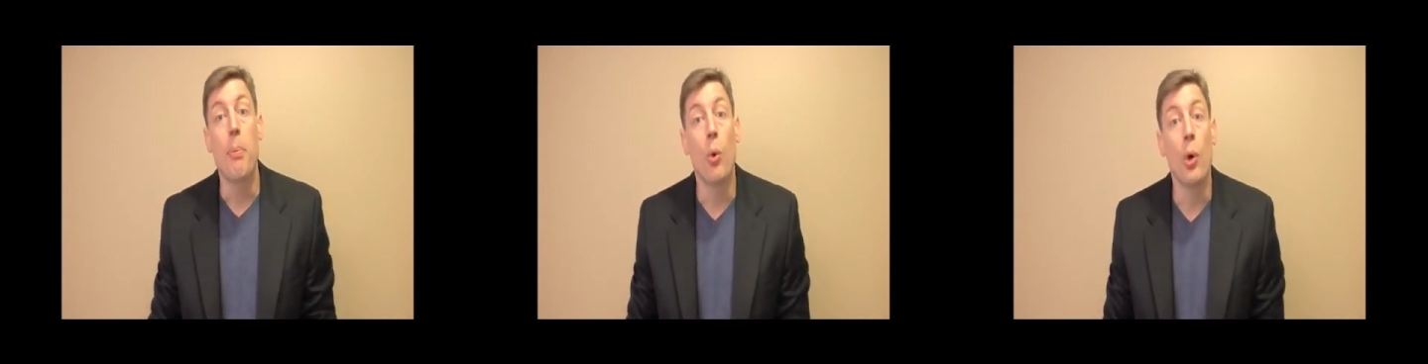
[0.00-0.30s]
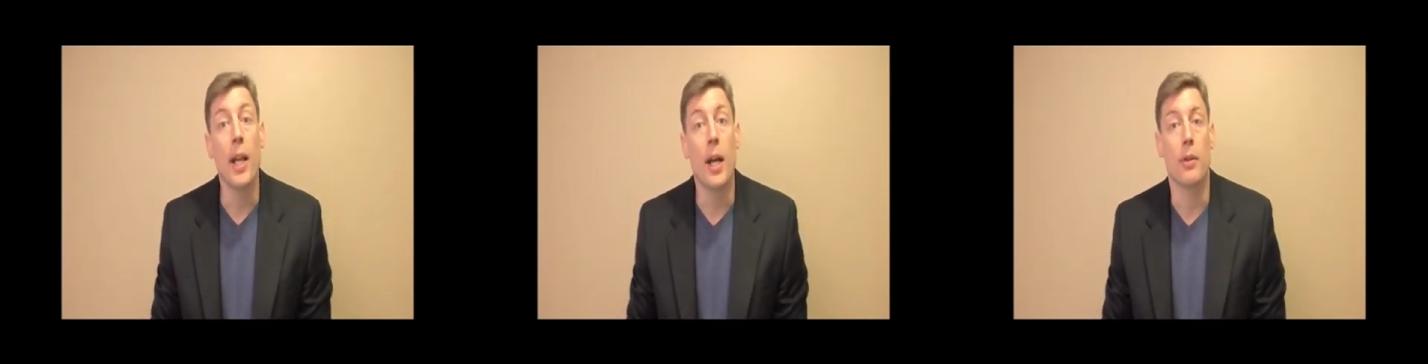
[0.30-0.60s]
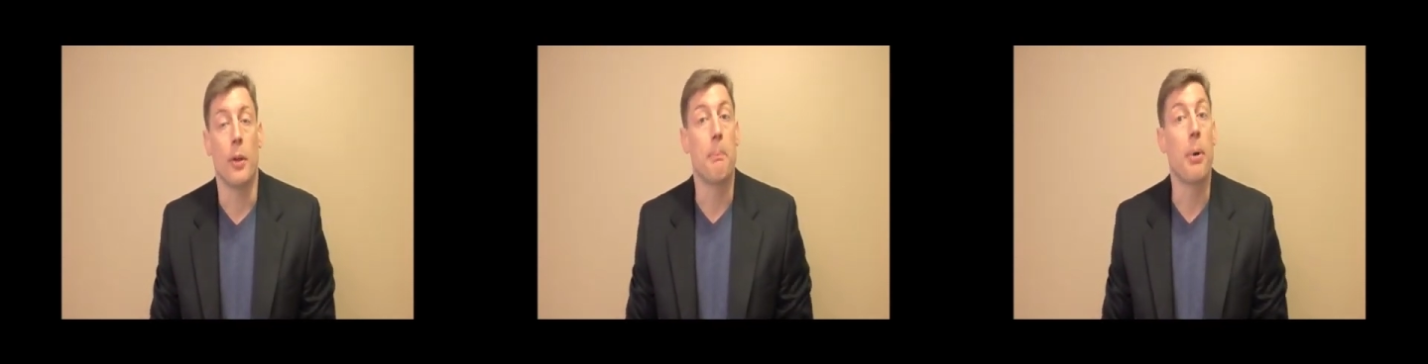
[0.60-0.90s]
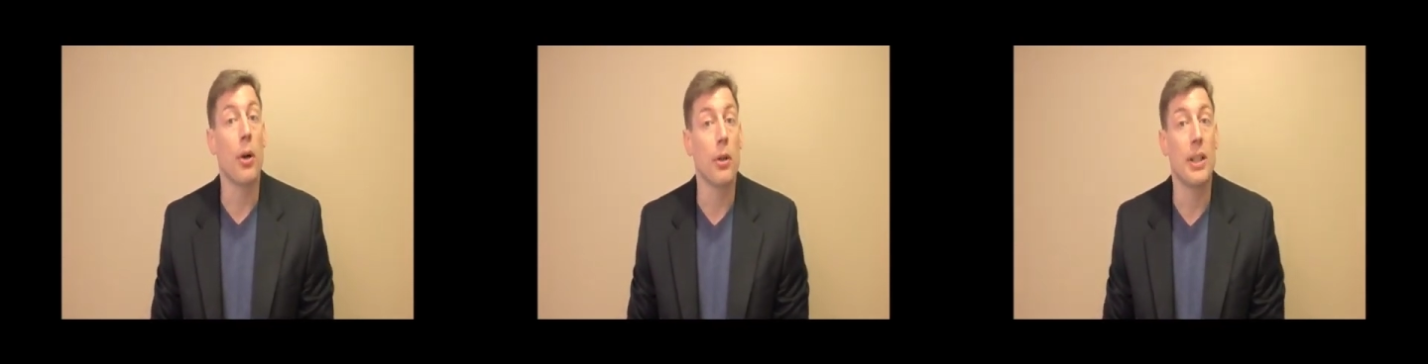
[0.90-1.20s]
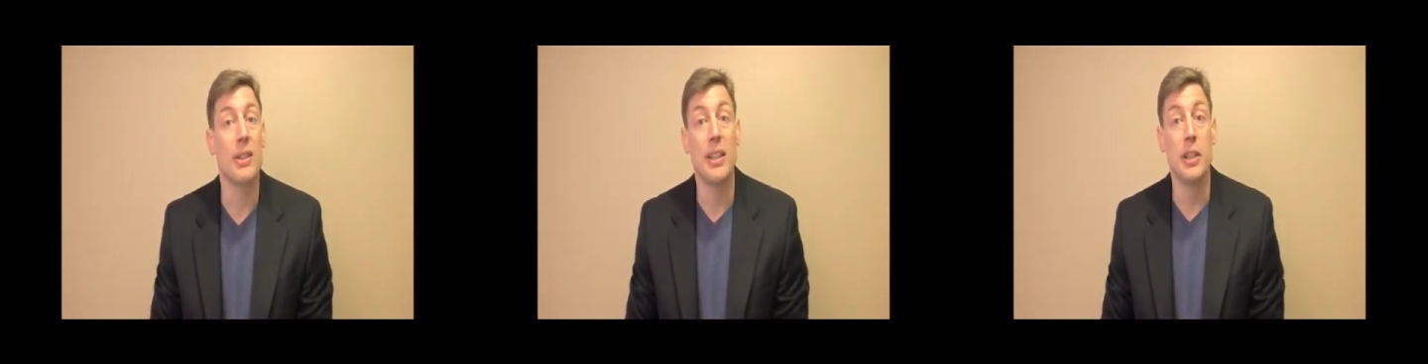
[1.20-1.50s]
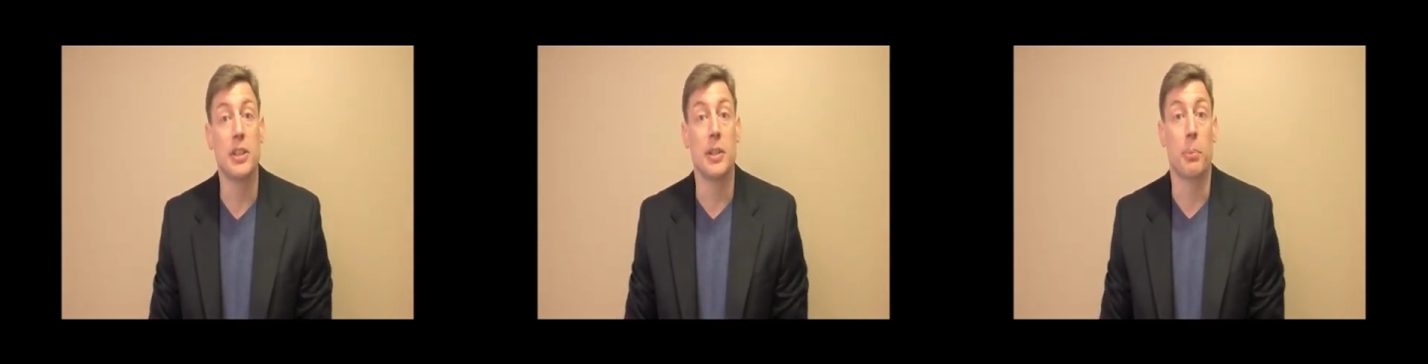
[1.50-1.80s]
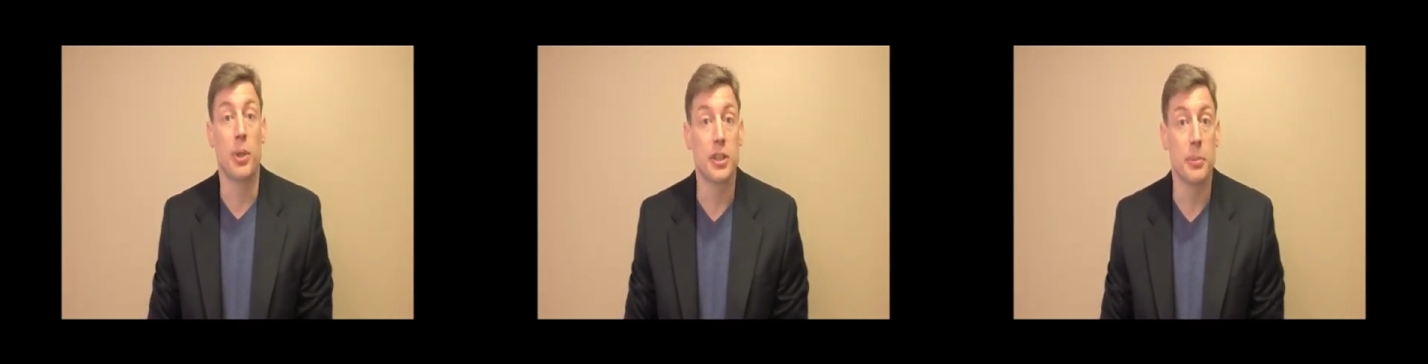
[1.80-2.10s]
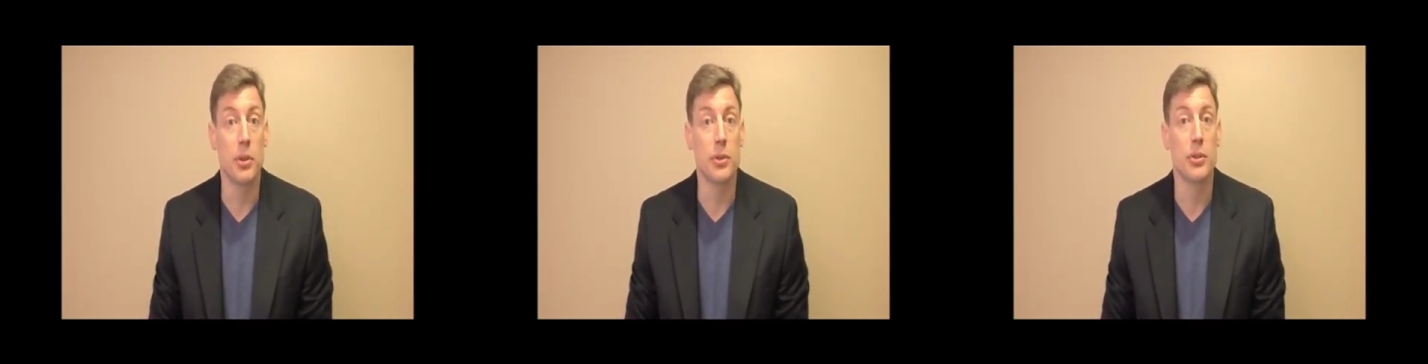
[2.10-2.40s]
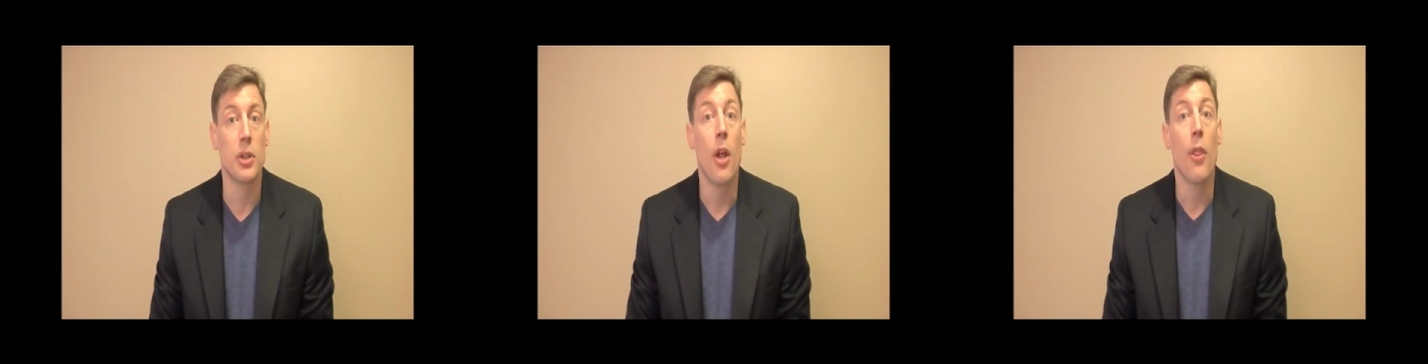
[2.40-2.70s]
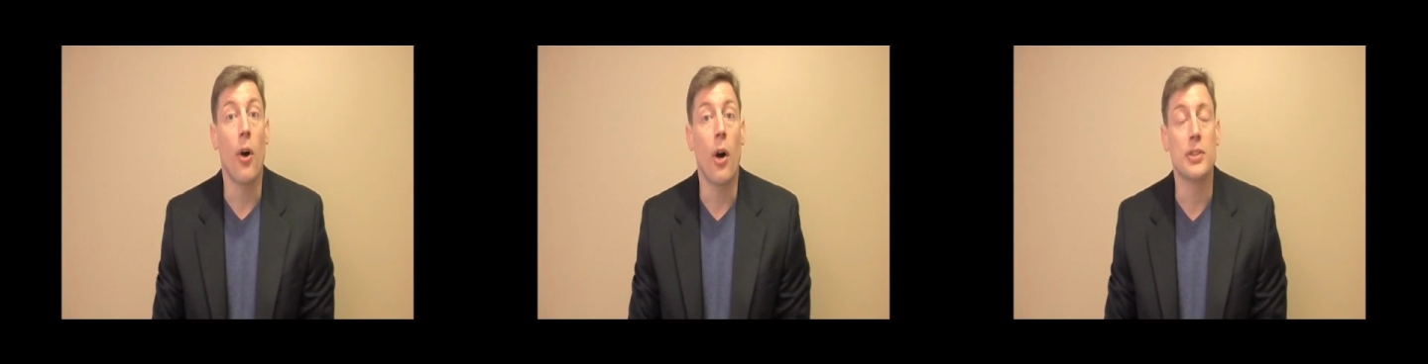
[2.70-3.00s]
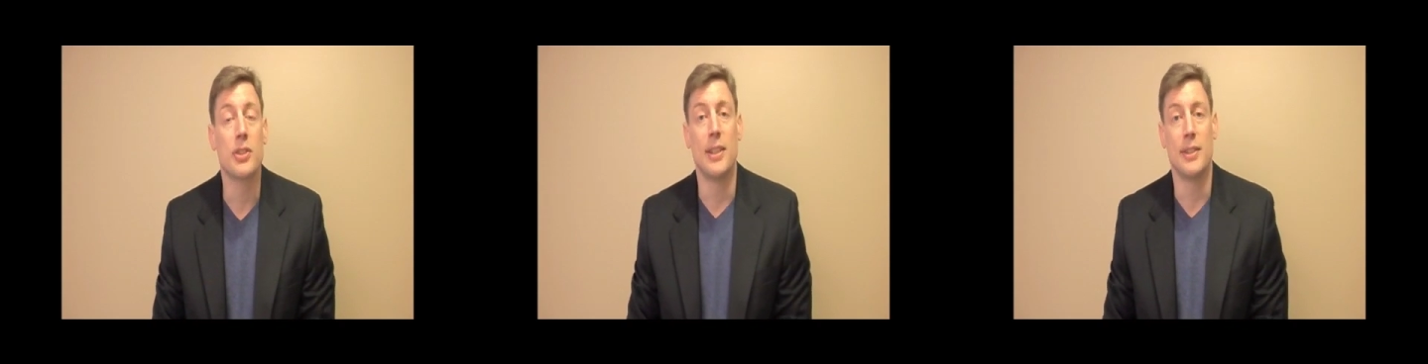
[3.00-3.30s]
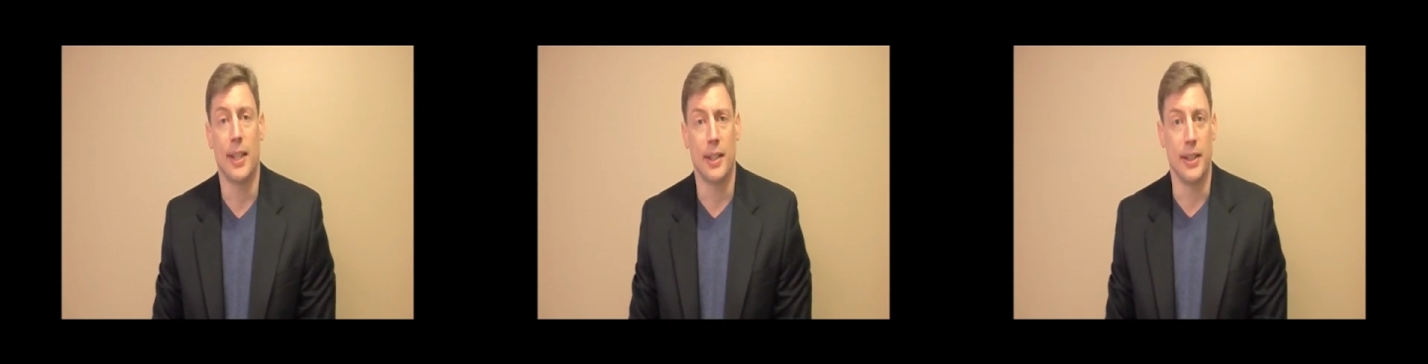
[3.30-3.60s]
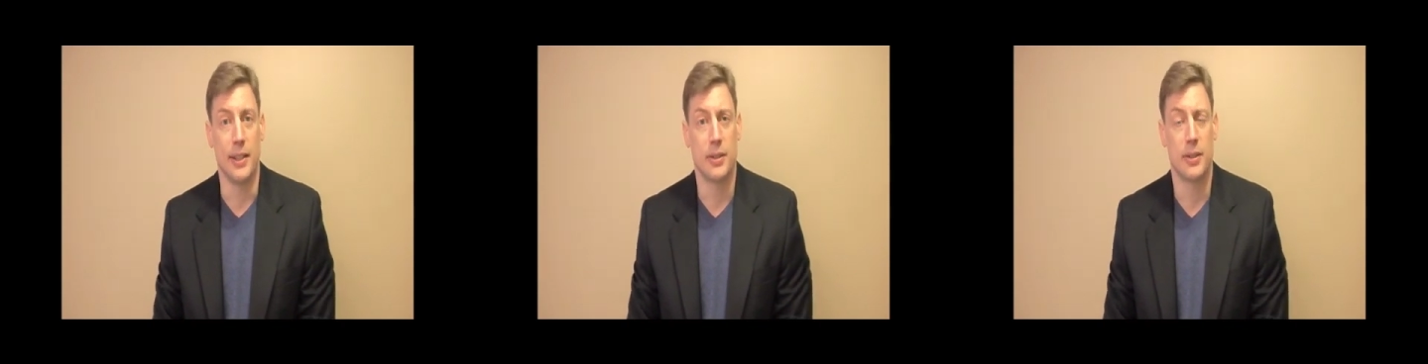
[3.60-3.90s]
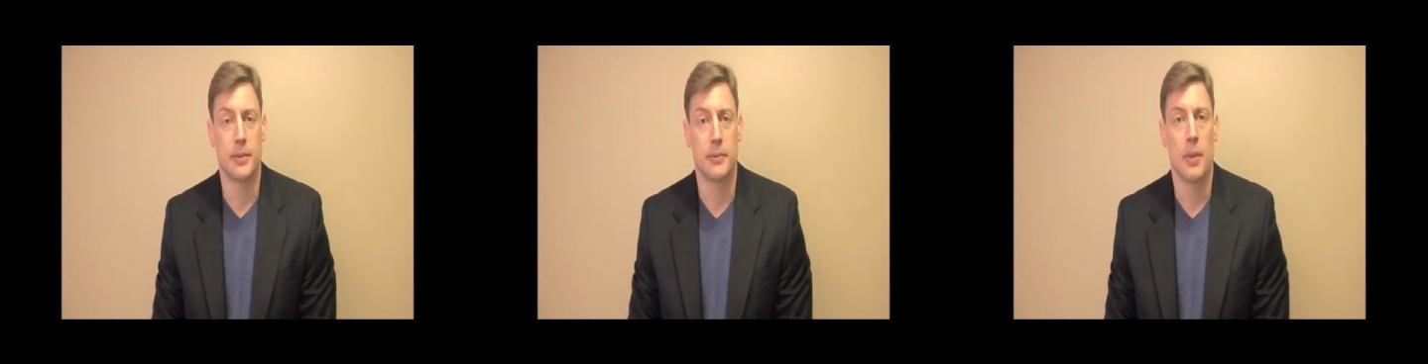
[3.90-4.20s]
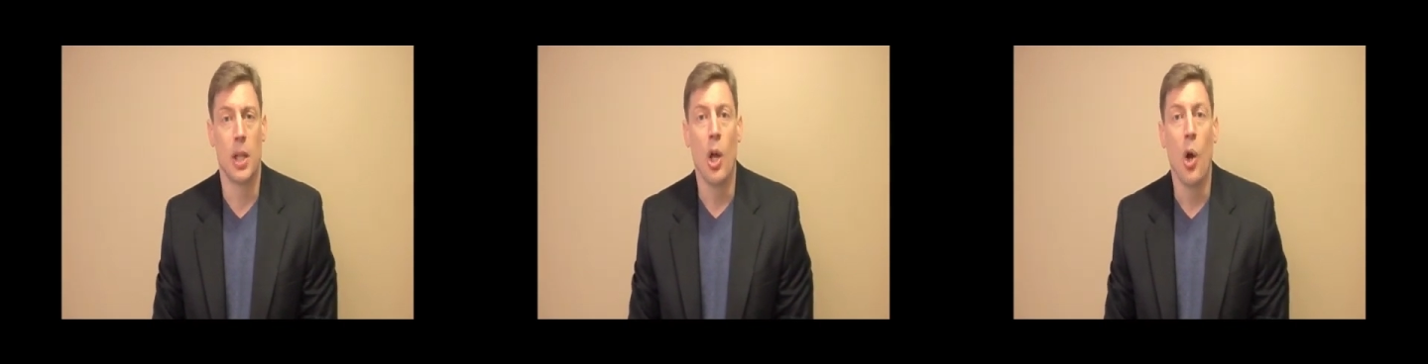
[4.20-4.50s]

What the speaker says: I point out the pertinent leadership principles, thoughts, and techniques.